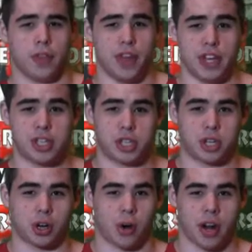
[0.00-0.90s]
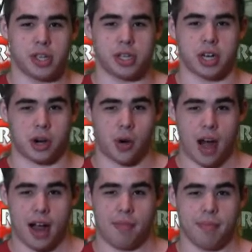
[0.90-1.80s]
this crazy
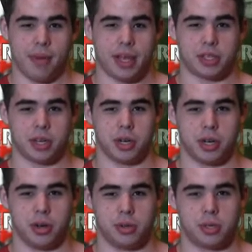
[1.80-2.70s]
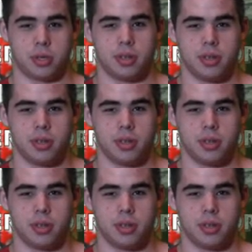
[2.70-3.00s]
crap makes the news?